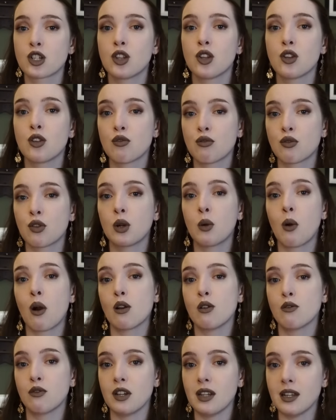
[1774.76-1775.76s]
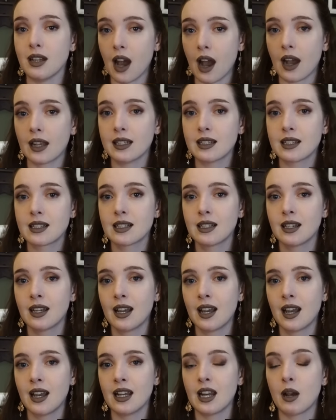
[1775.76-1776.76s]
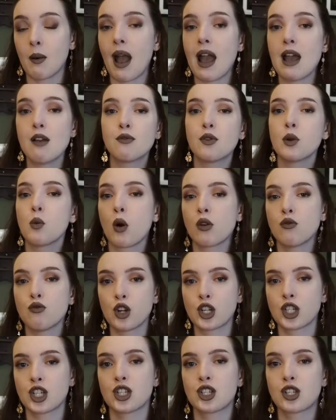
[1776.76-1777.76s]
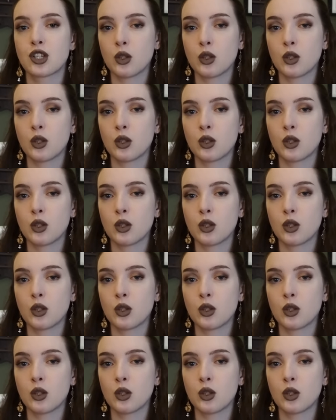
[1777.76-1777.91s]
that grew overnight. Now everyone rushes to